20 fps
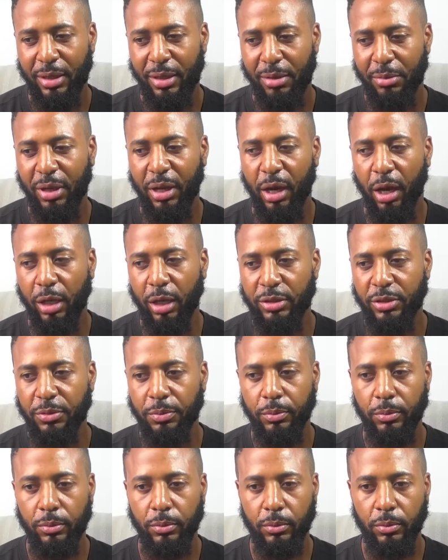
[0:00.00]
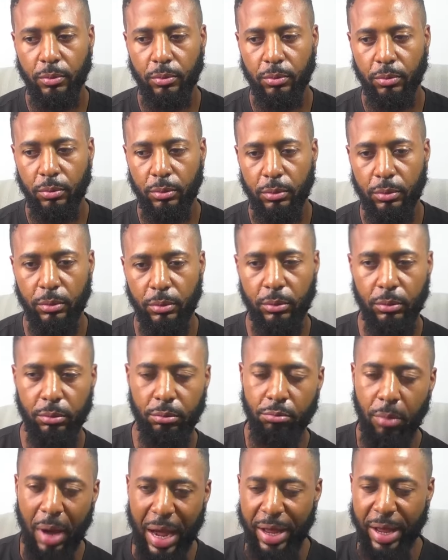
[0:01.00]
because
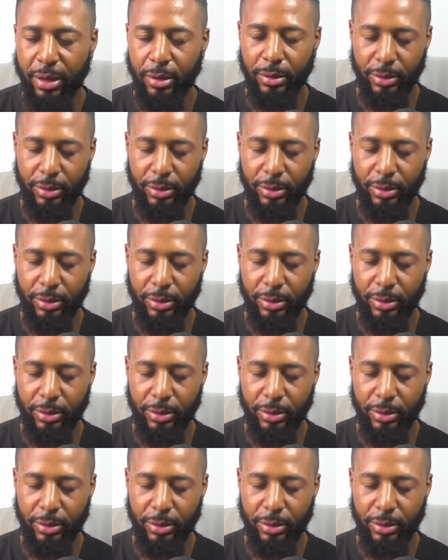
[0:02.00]
by,